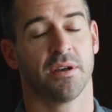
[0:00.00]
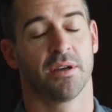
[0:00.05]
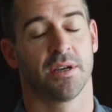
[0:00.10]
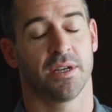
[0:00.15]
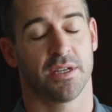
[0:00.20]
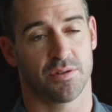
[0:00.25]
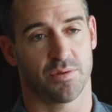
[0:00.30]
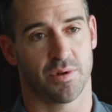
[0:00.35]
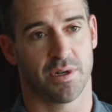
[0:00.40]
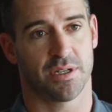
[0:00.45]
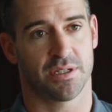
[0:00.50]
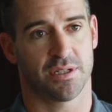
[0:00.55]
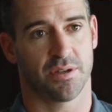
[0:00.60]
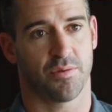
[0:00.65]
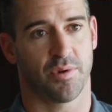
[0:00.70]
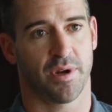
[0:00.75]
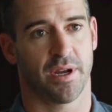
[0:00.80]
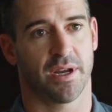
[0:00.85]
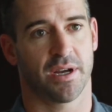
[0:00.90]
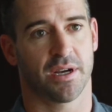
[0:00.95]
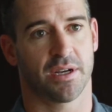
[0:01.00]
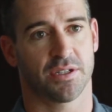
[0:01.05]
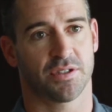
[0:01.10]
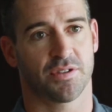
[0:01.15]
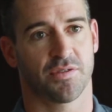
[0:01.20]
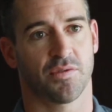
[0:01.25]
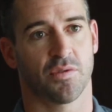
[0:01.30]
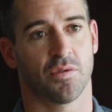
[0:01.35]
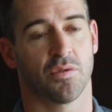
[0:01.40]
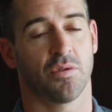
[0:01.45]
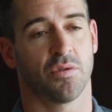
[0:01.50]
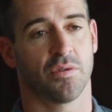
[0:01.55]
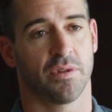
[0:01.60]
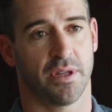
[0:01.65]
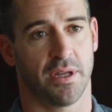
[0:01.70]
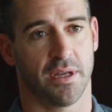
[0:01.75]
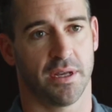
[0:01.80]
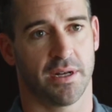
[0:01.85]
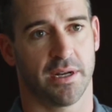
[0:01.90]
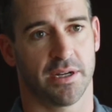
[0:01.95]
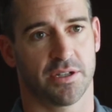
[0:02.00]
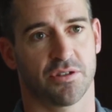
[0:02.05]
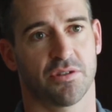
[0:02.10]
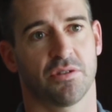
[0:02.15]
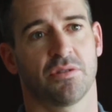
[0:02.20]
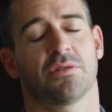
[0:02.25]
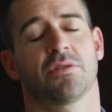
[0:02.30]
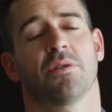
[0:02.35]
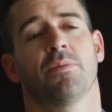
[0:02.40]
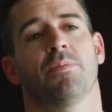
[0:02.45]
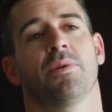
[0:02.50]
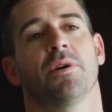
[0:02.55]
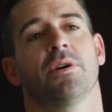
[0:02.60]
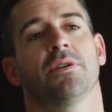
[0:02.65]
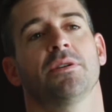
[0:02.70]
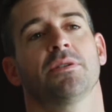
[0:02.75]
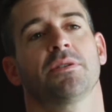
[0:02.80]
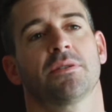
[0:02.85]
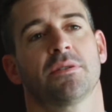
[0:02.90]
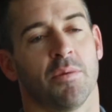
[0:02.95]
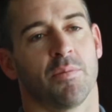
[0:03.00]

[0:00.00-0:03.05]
as well as a warehouse for all the electrical components.